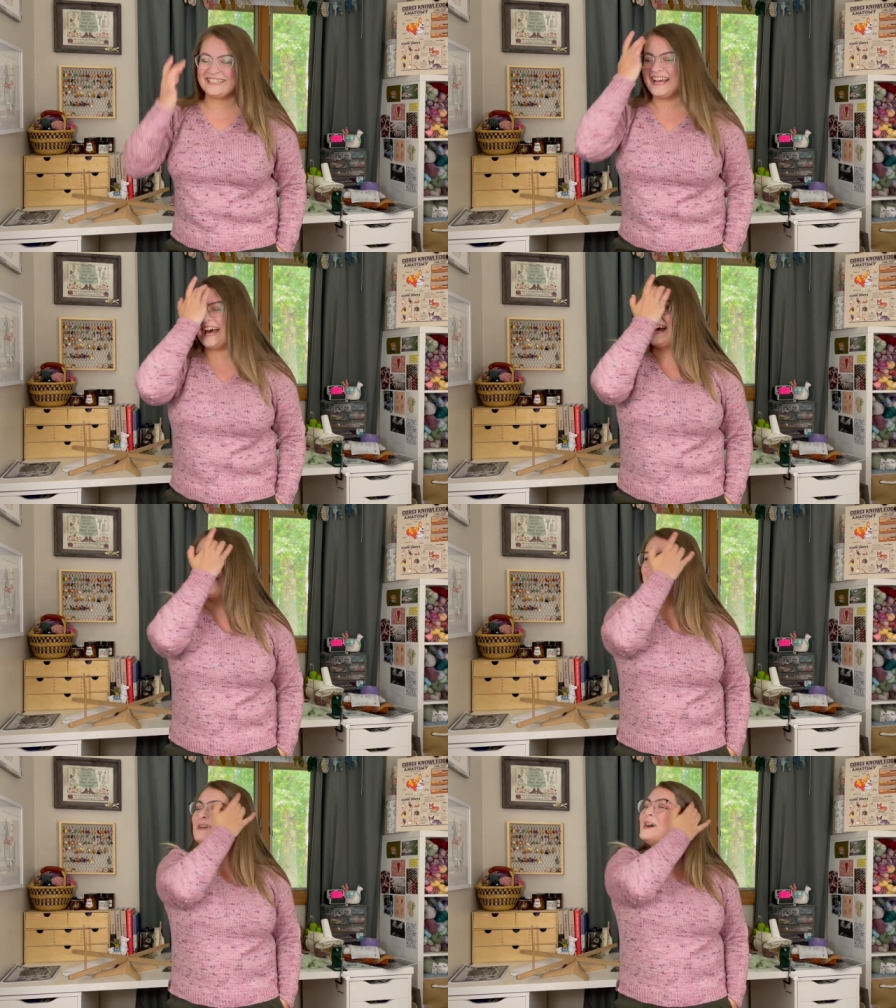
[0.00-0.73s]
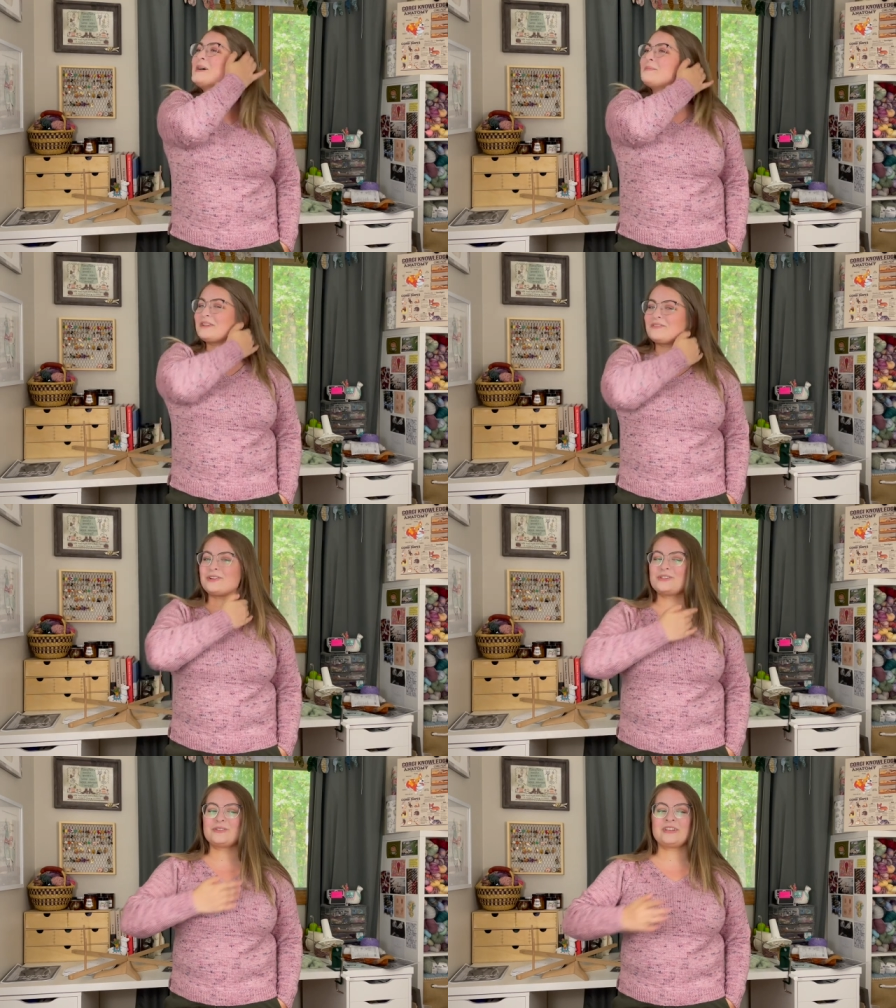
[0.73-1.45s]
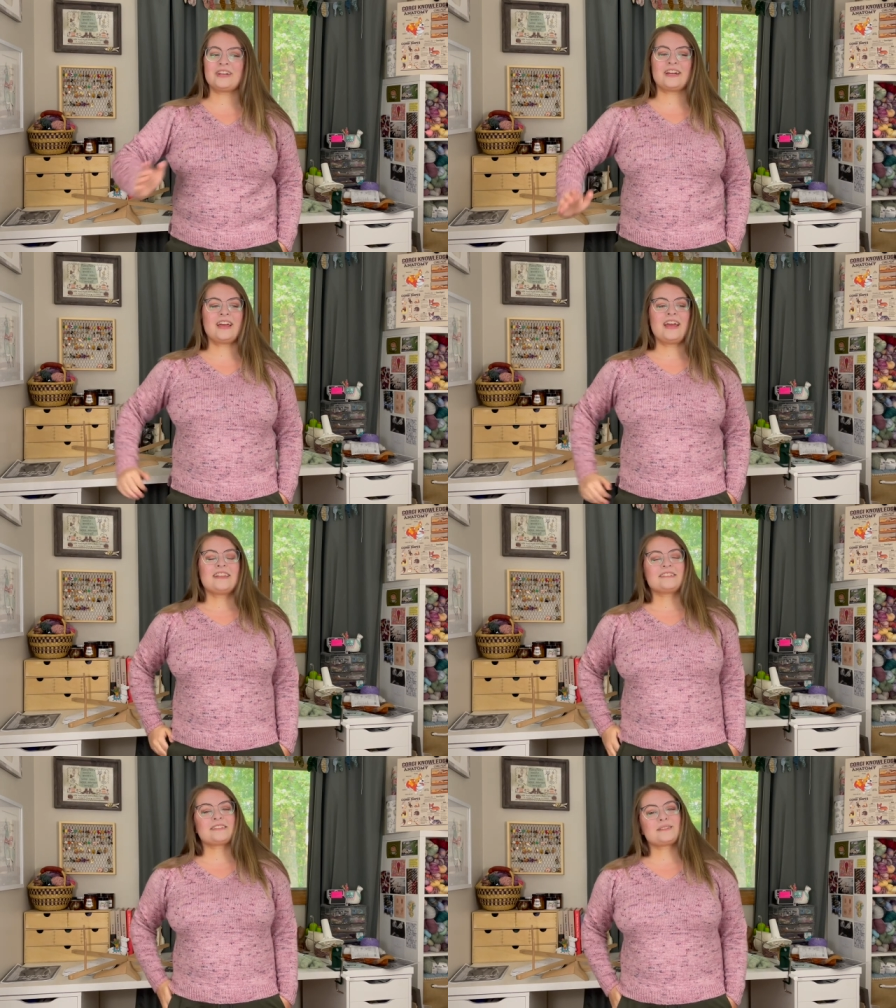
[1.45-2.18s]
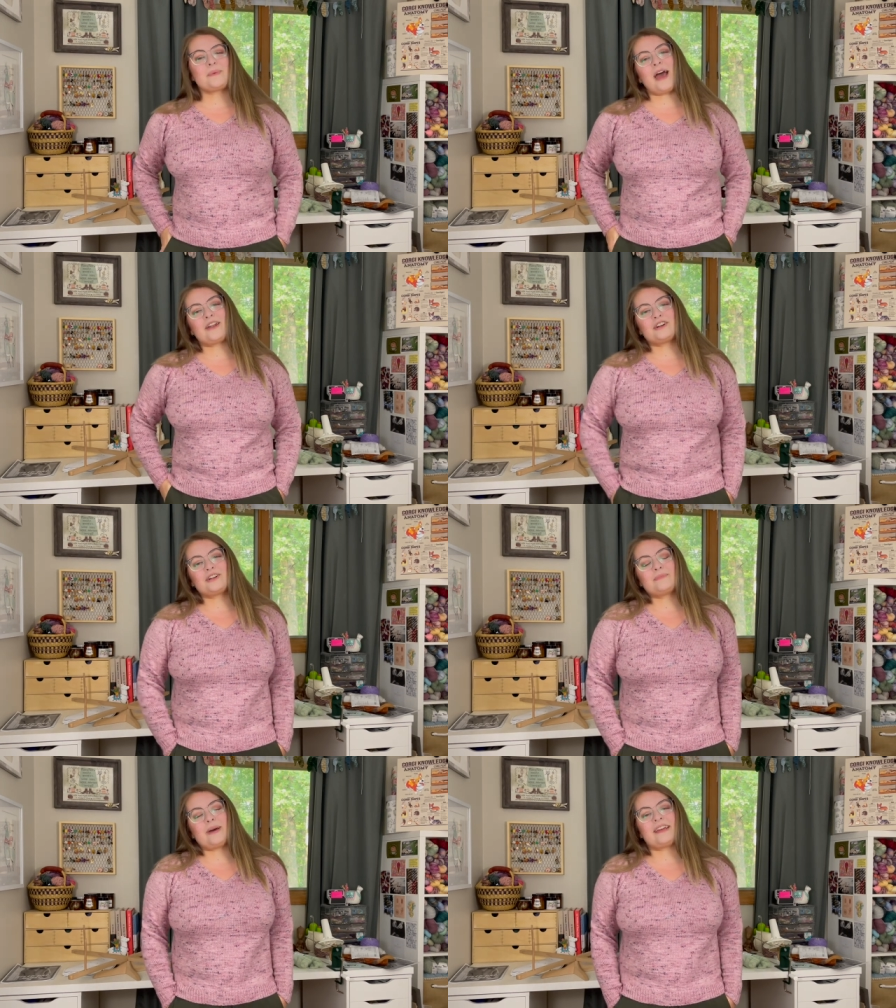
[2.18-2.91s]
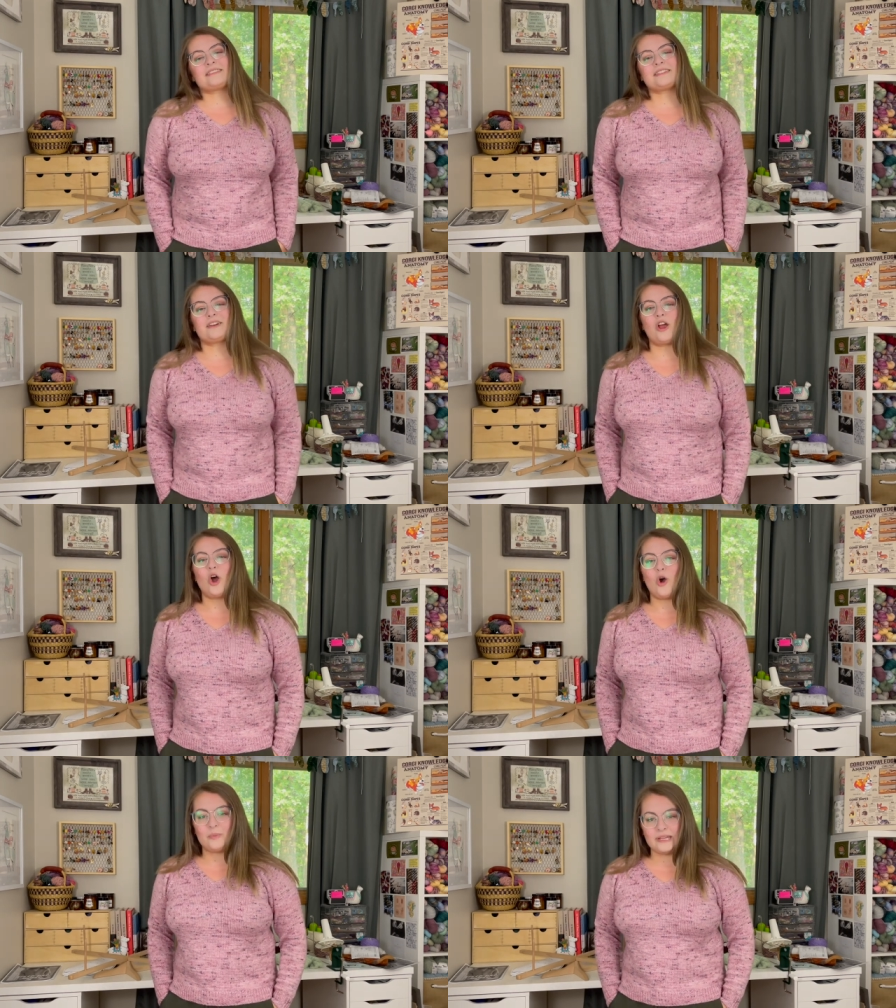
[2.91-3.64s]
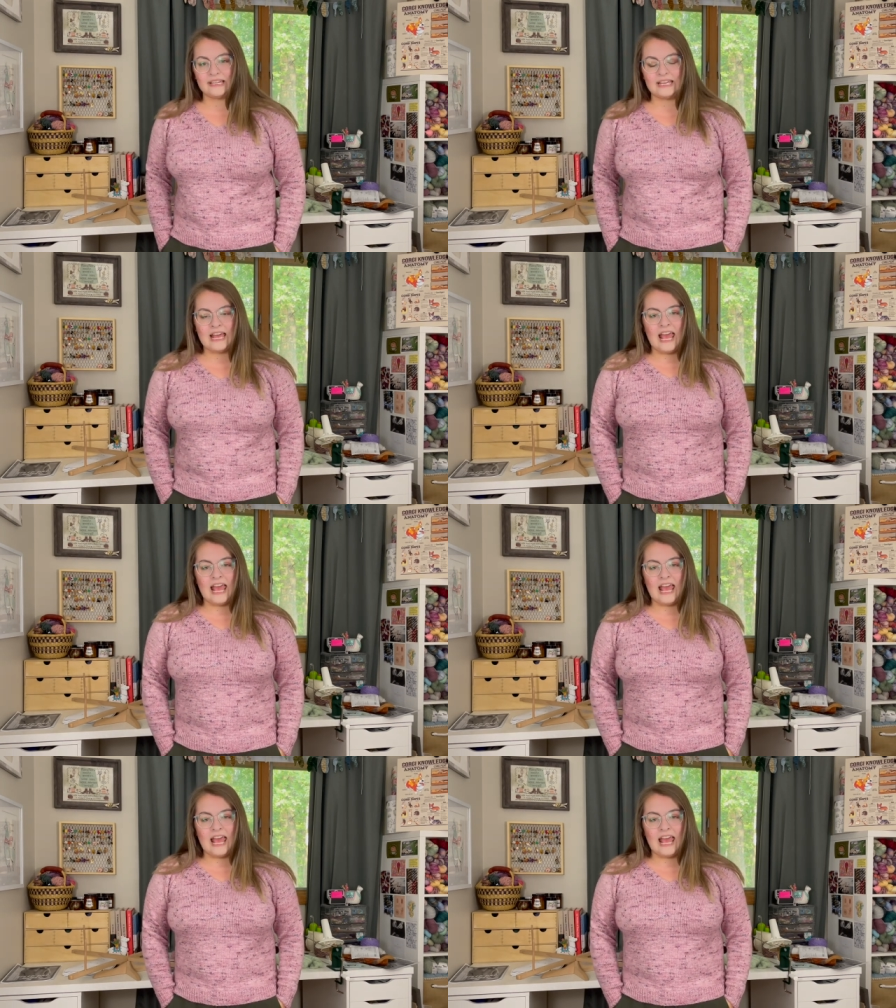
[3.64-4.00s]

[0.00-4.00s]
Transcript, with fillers: Um, but if you're new here, this is a pattern by Sarah Opie,